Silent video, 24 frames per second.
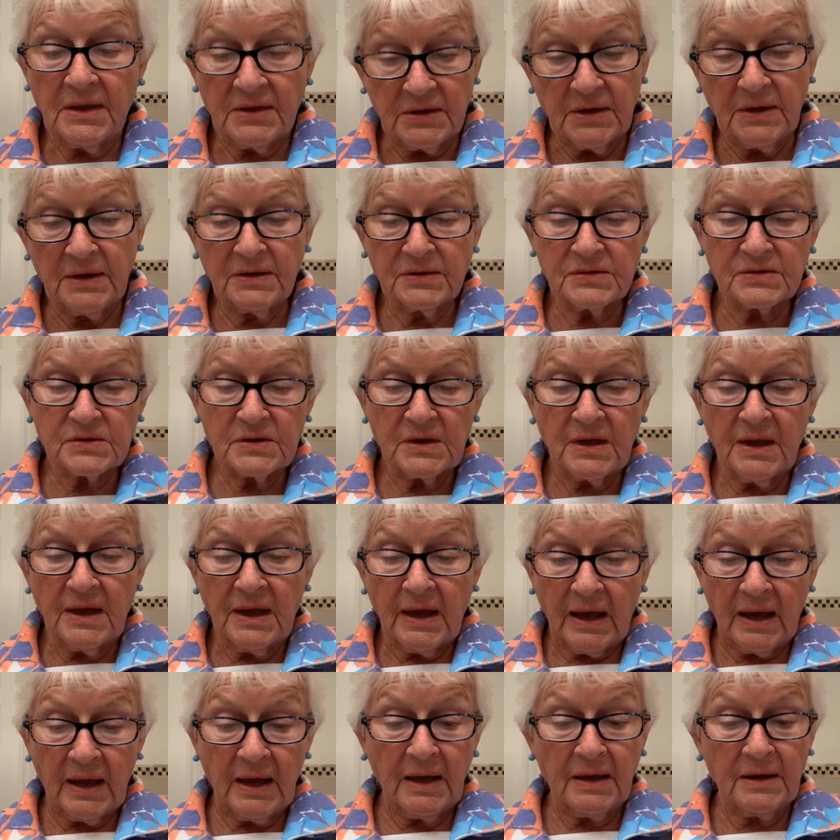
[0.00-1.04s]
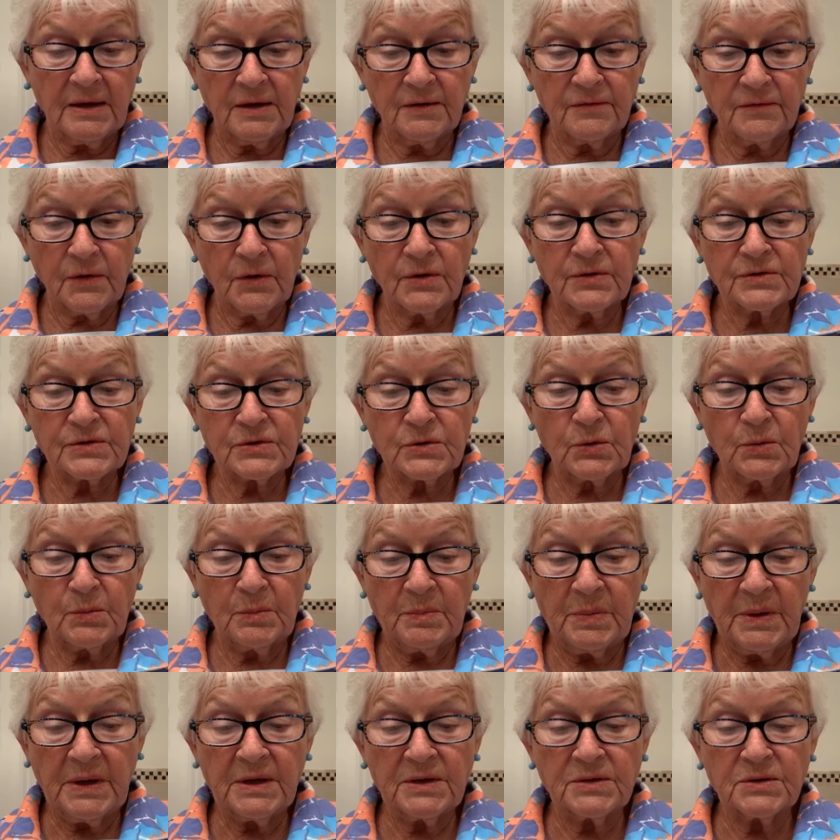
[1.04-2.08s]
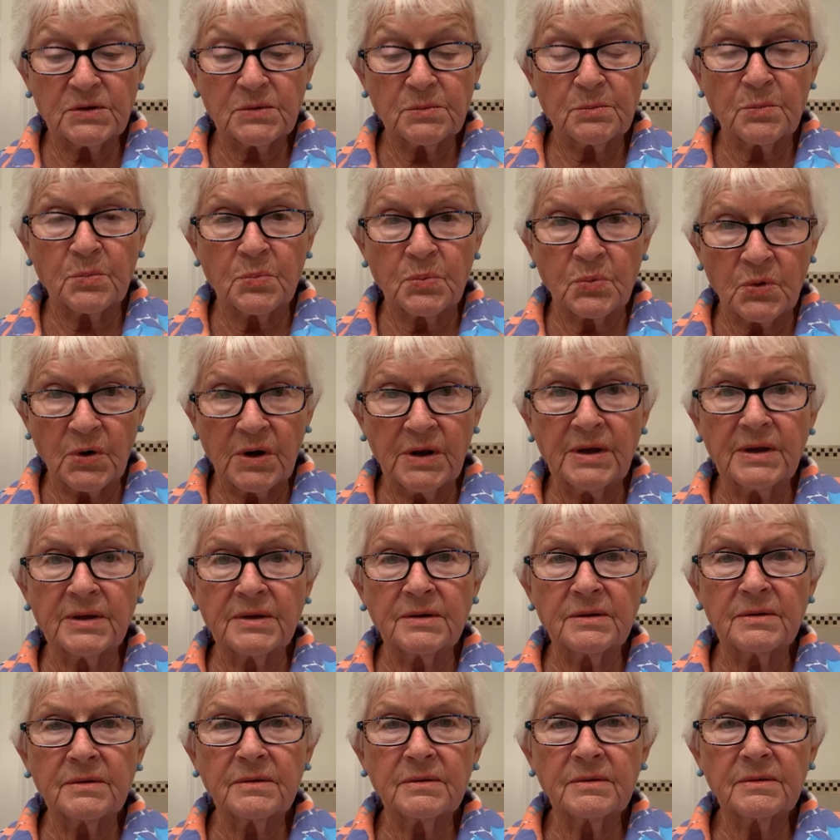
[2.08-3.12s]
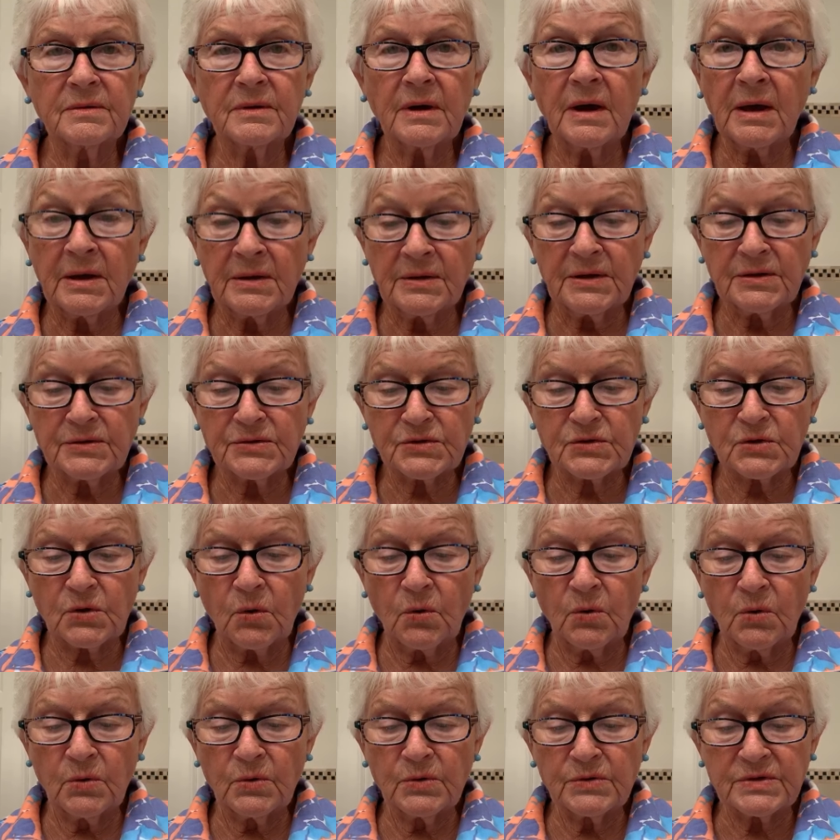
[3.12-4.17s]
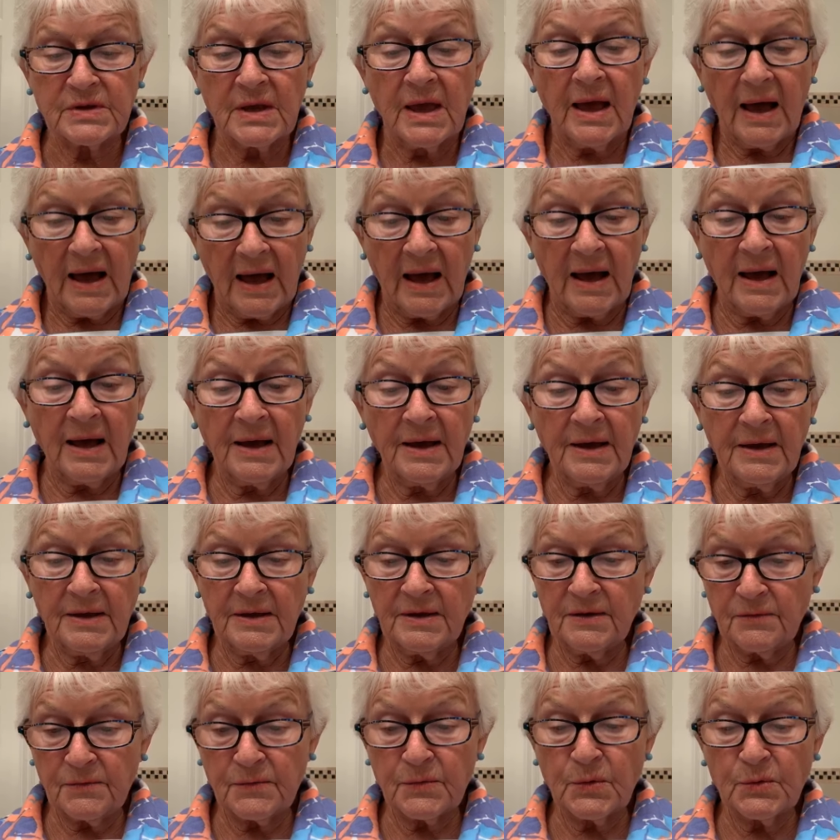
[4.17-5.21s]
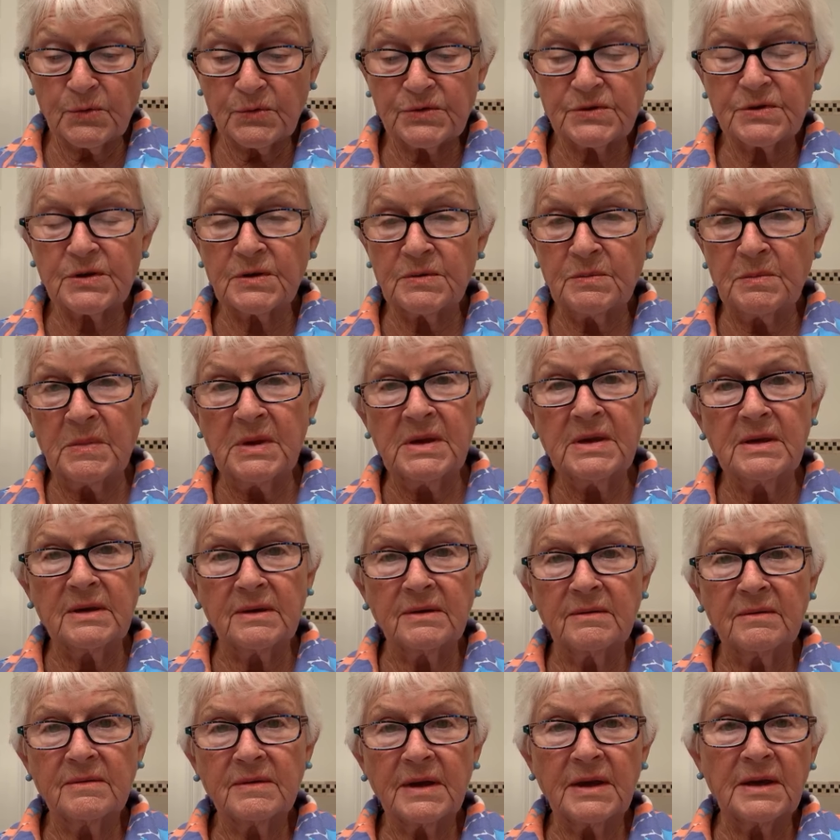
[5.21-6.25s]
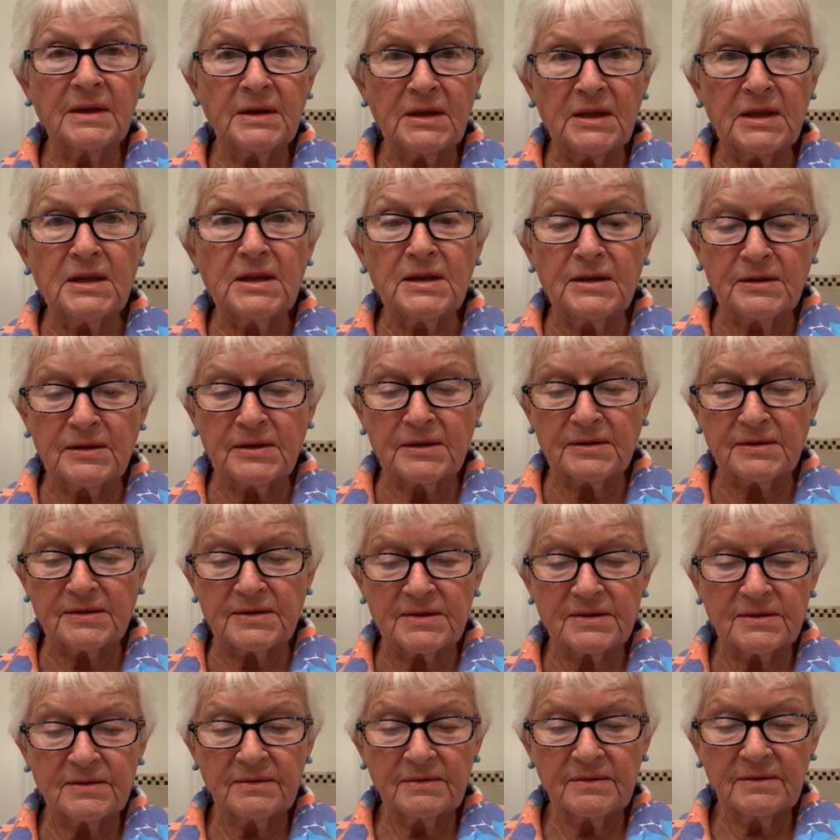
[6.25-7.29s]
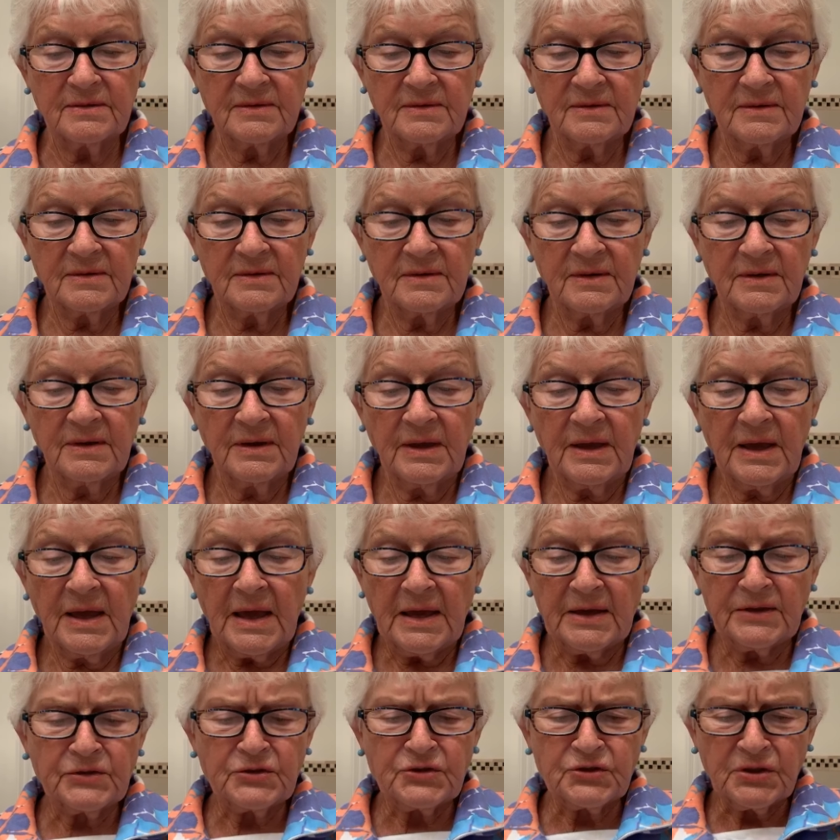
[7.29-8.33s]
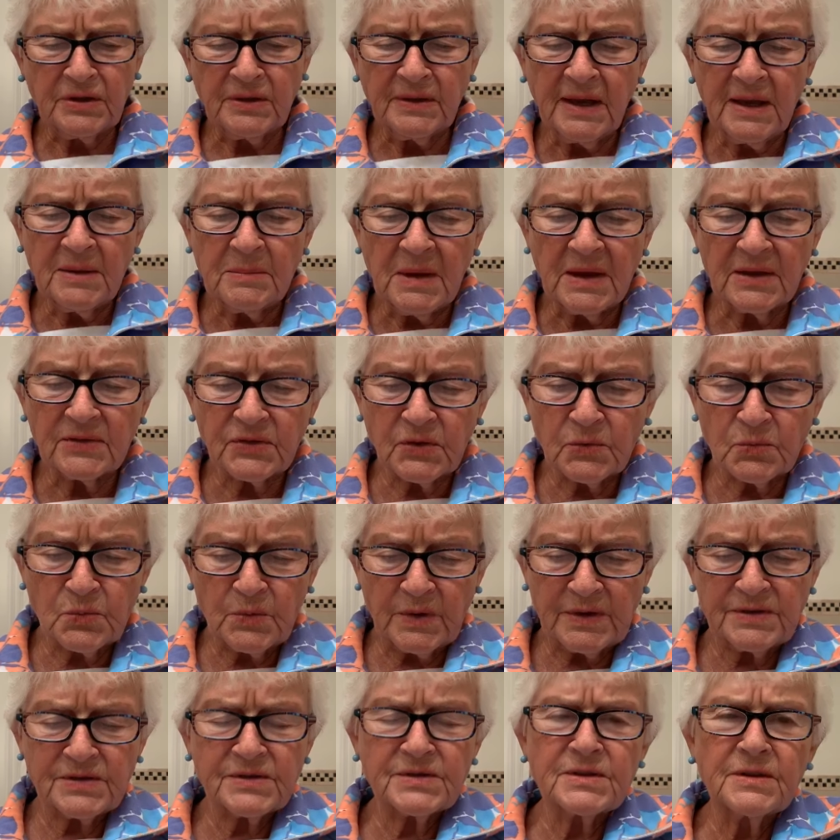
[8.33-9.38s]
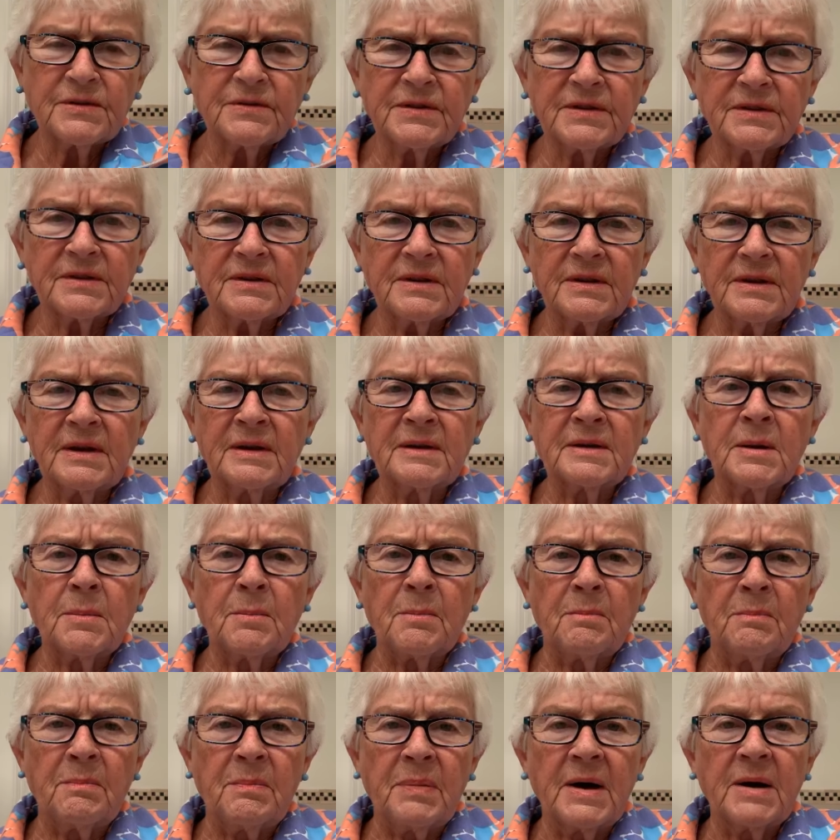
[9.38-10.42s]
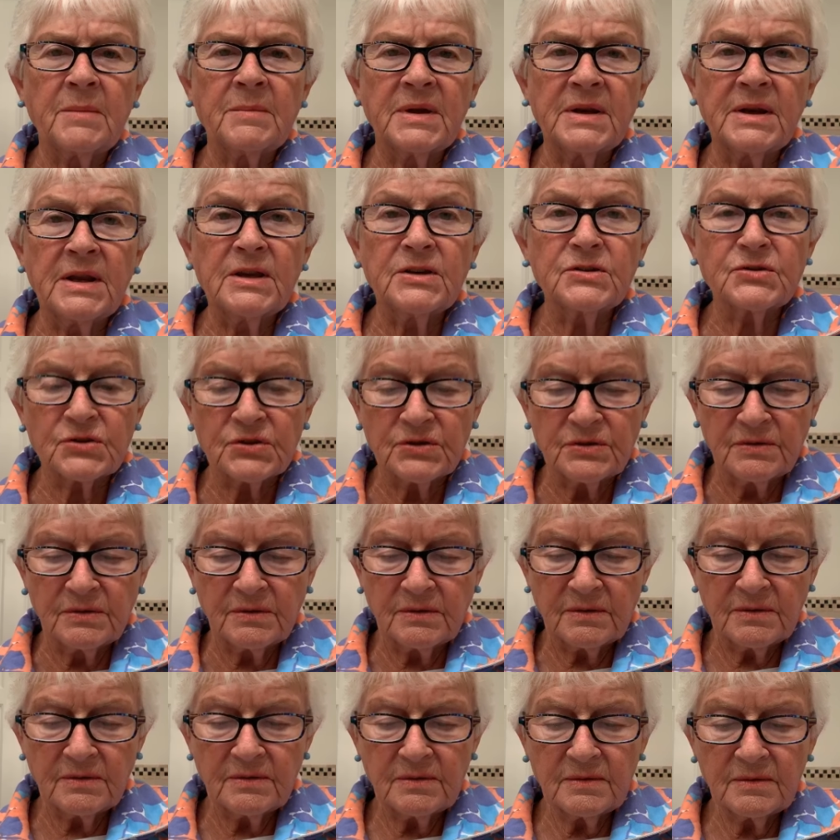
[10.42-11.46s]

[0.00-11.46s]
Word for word: Yes, I have also baked bread on its coals. I have roasted meat and eaten it. And shall I make the rest of it an abomination?